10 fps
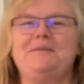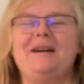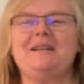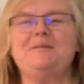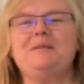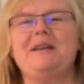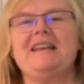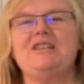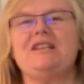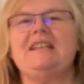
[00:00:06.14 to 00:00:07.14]
and welcome to my
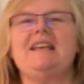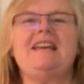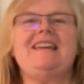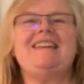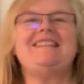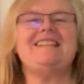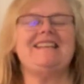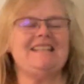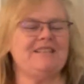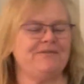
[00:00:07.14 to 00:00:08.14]
kitchen. It
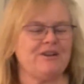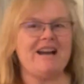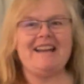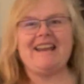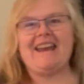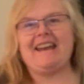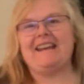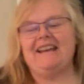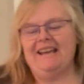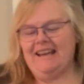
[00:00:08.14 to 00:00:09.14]
is Friday
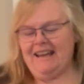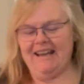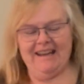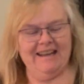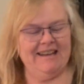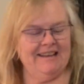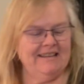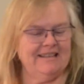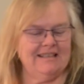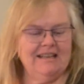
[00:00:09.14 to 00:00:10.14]

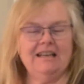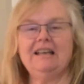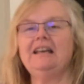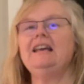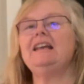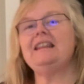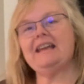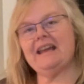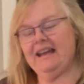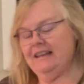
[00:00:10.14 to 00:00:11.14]
and
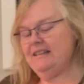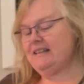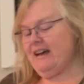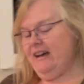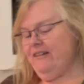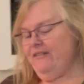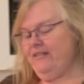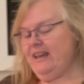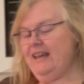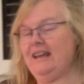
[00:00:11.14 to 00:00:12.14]
the end of
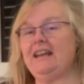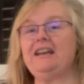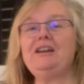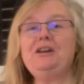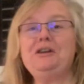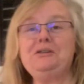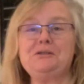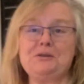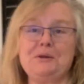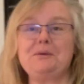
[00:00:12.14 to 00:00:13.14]
a
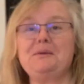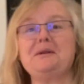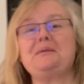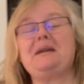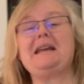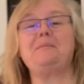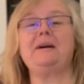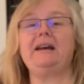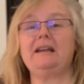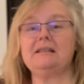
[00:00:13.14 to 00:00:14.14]
short work week,
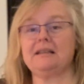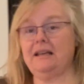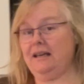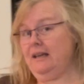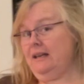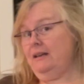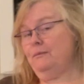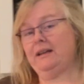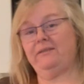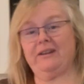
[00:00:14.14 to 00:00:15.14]
but
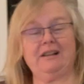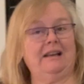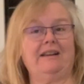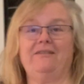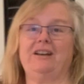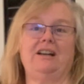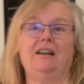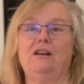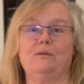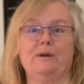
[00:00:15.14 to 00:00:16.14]
what felt like a very
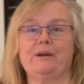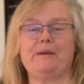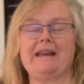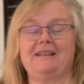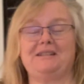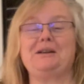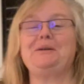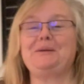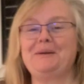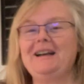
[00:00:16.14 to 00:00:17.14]
long work week. So